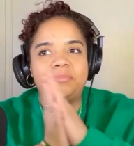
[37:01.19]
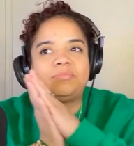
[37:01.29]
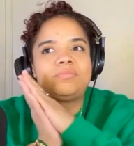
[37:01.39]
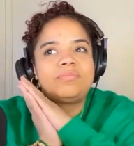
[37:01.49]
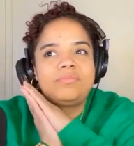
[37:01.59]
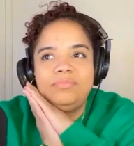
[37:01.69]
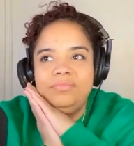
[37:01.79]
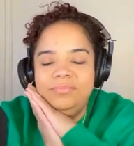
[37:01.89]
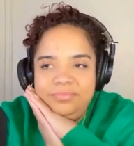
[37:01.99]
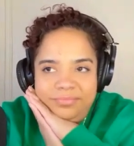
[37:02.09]

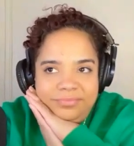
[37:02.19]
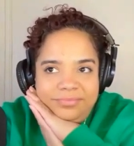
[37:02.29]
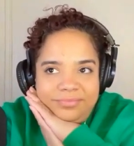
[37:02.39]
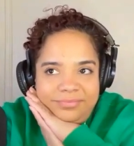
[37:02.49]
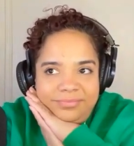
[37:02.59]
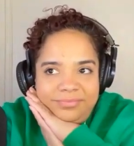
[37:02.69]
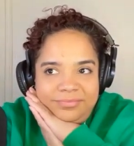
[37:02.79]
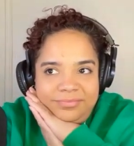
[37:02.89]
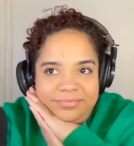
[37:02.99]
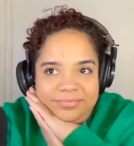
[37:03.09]

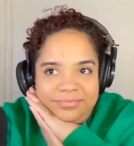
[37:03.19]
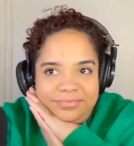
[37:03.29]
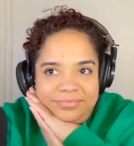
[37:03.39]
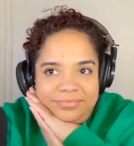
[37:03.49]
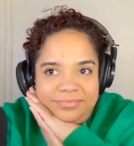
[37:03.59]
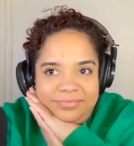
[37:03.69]
(silence)